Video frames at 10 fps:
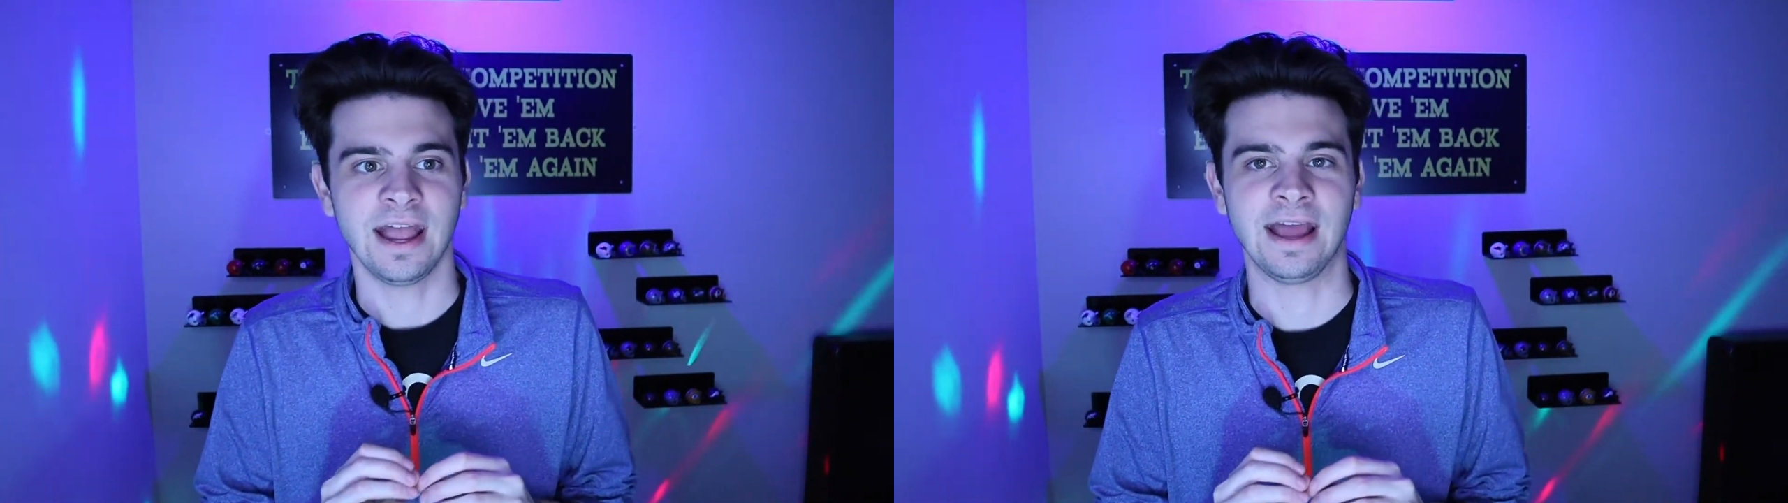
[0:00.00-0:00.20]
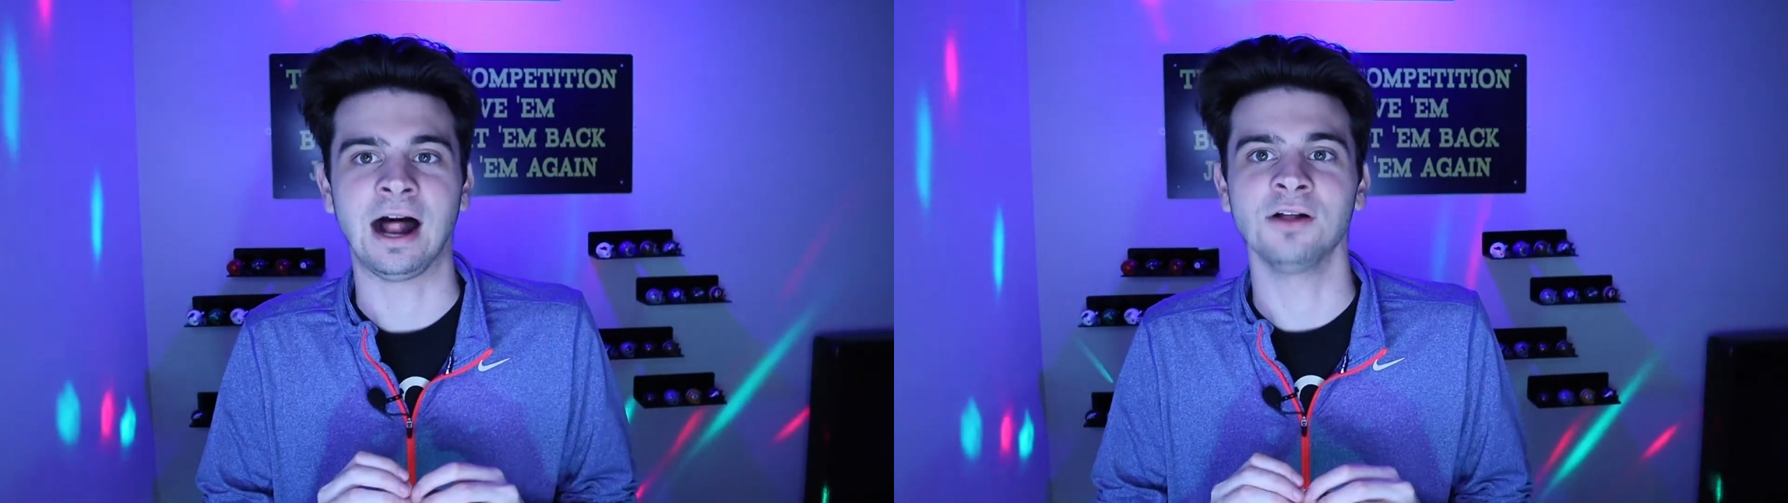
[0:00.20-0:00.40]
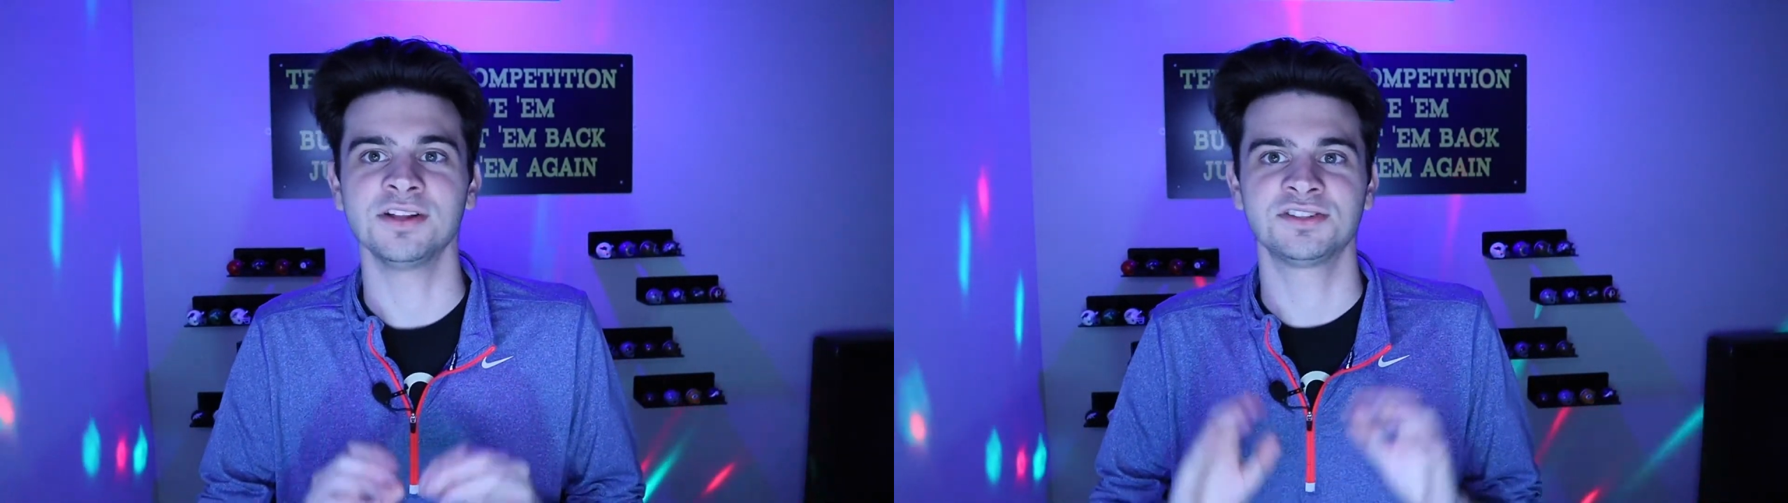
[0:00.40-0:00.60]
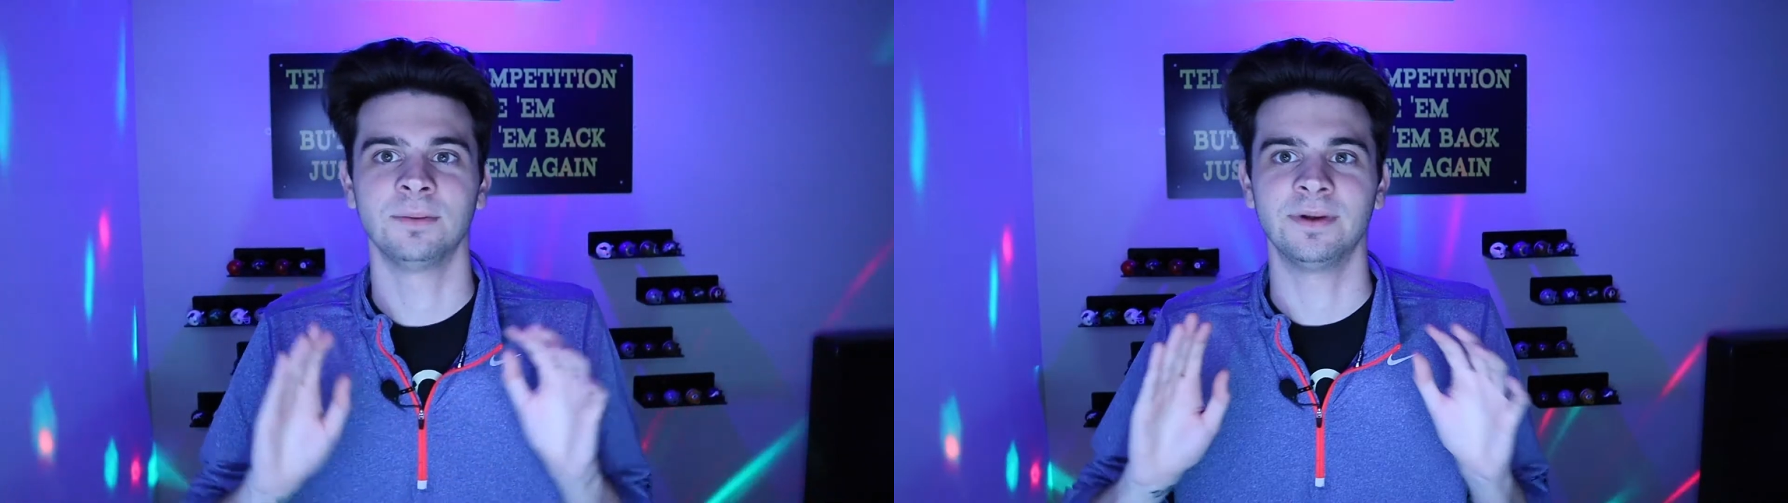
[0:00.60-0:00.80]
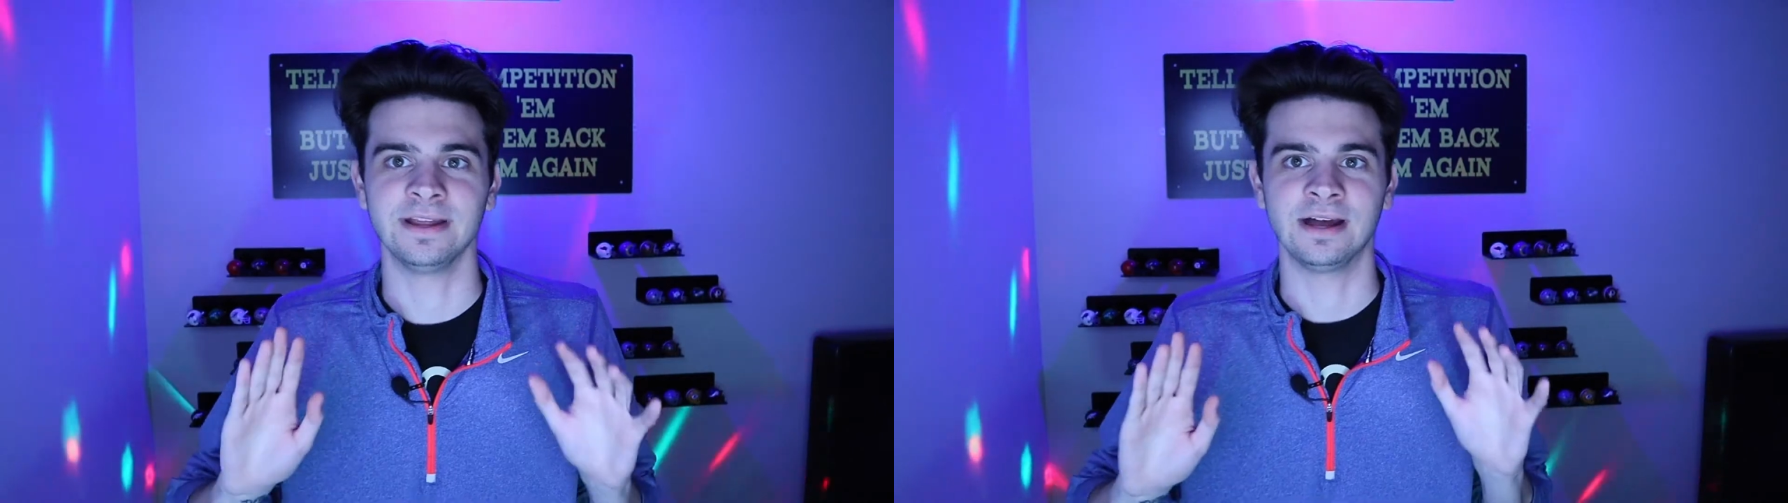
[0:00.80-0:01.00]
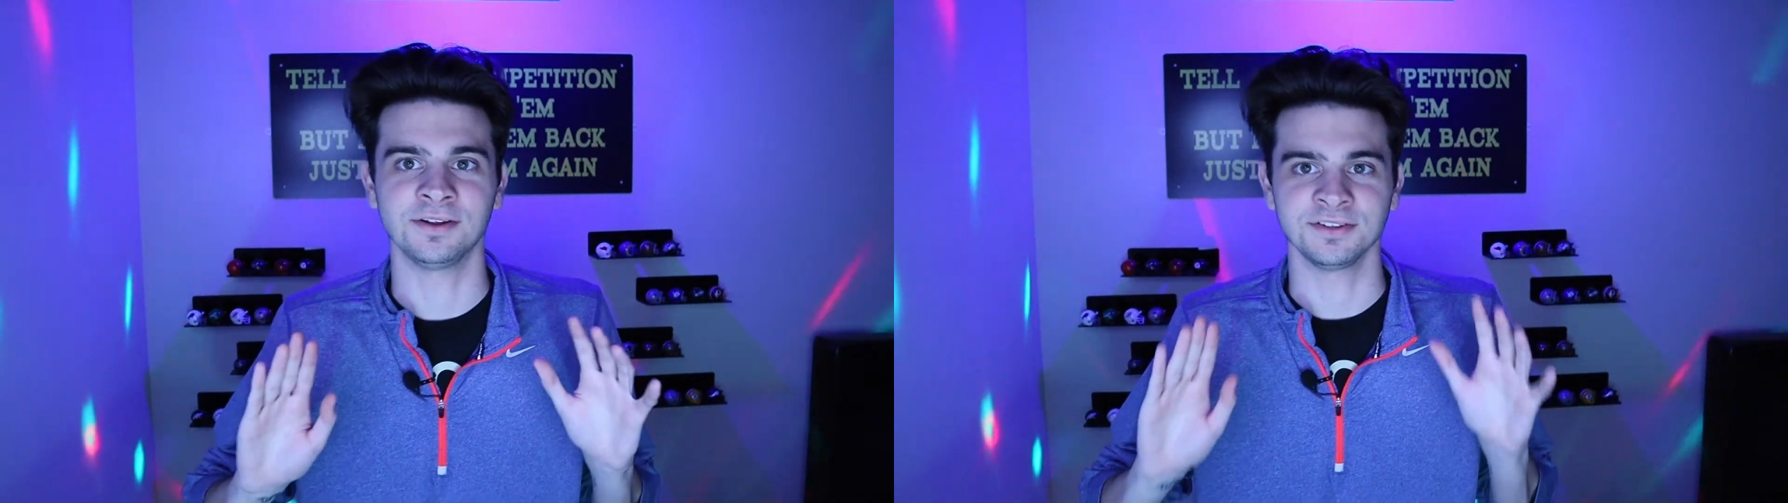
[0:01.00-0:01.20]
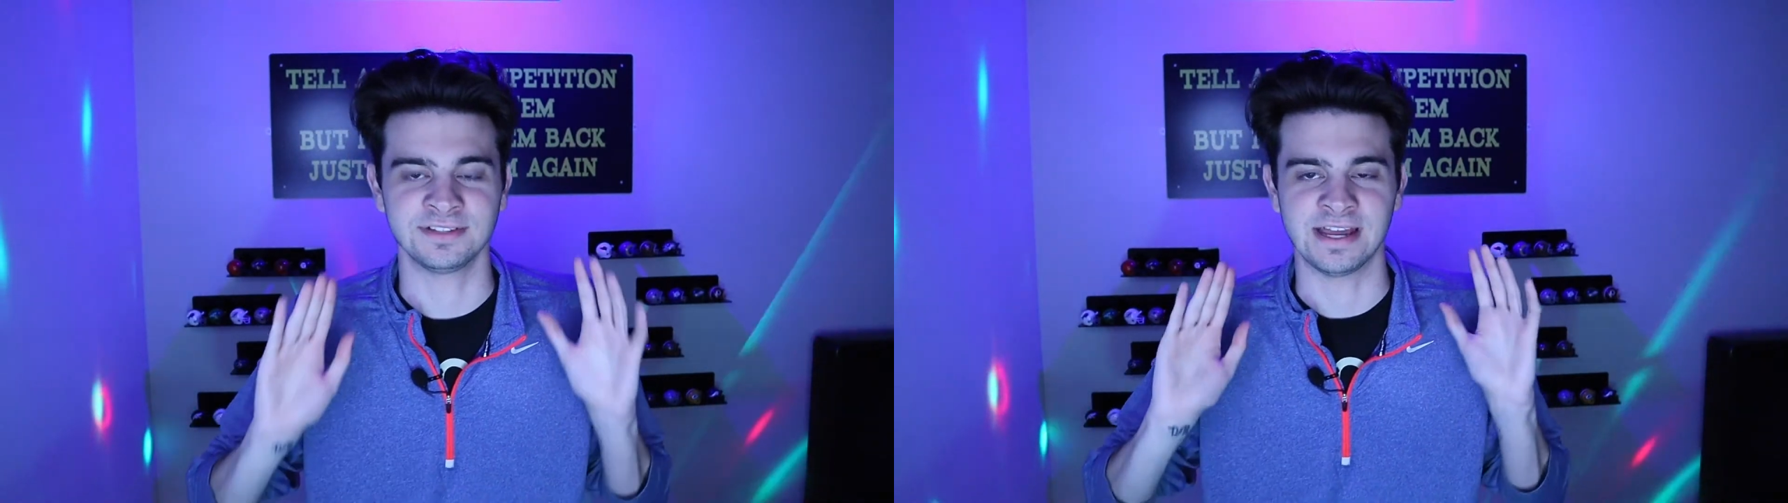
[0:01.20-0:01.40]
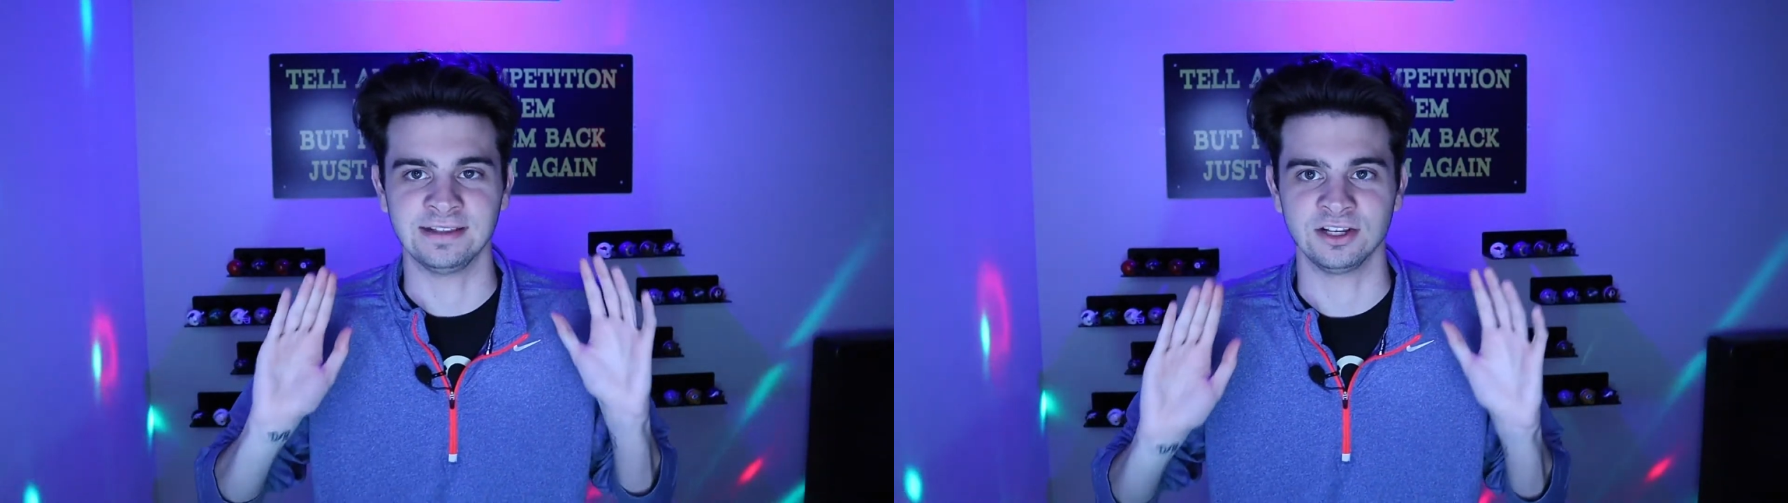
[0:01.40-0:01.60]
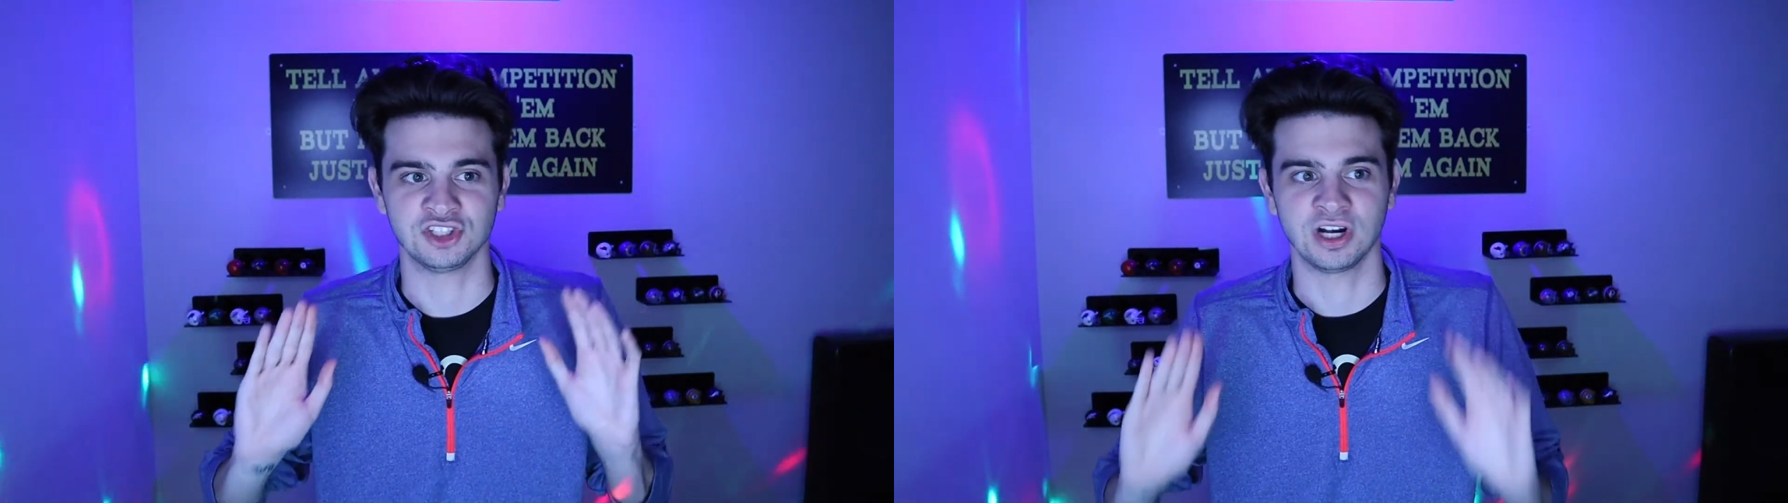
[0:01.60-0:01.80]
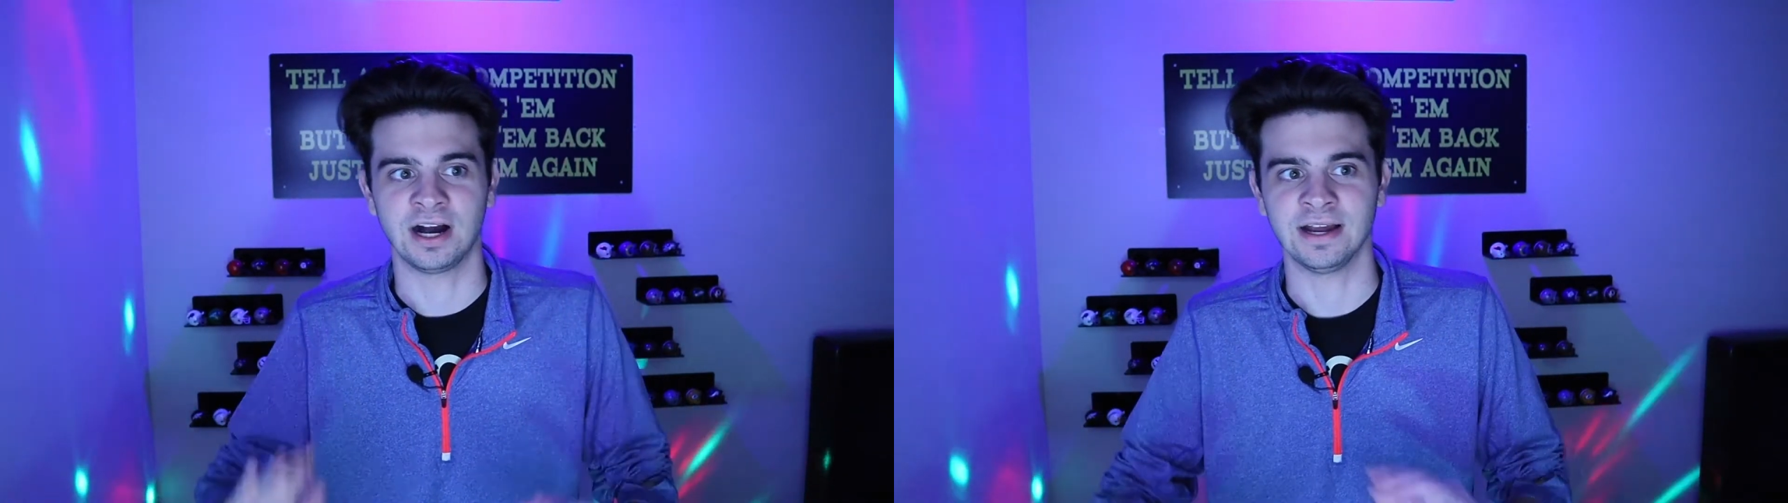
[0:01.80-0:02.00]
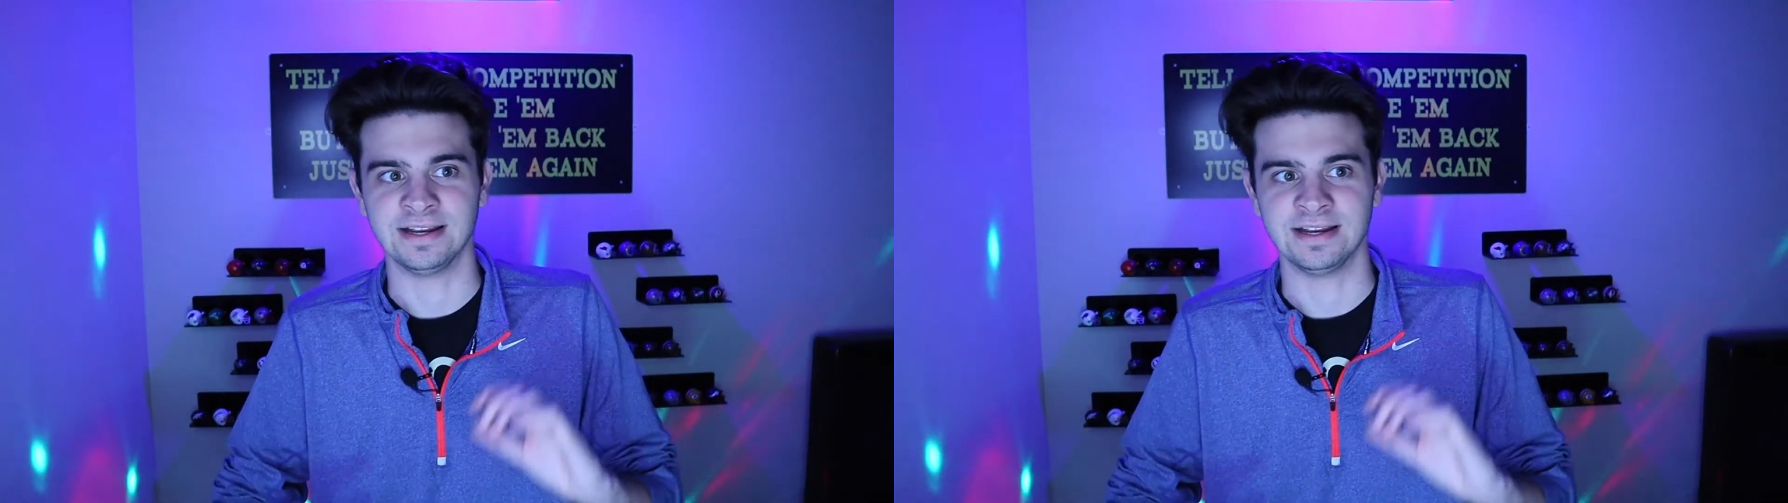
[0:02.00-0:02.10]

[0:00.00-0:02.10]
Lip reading: and I'll let somebody else take the shot,